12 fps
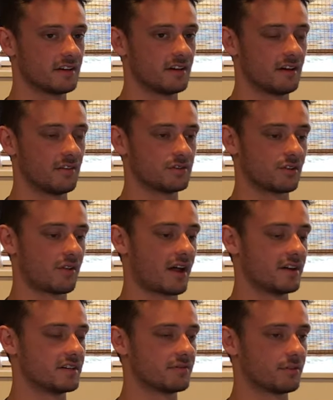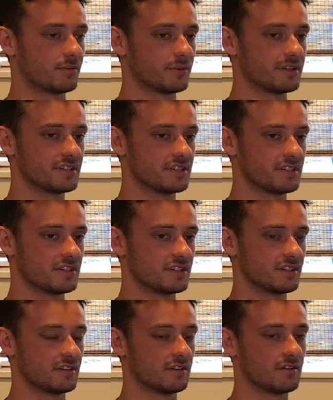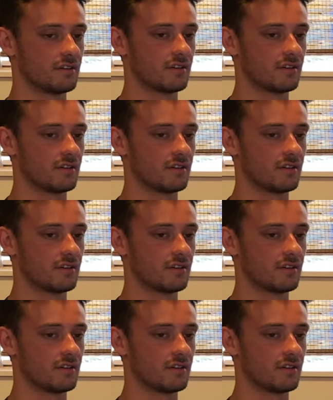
There's a lot of different reasons and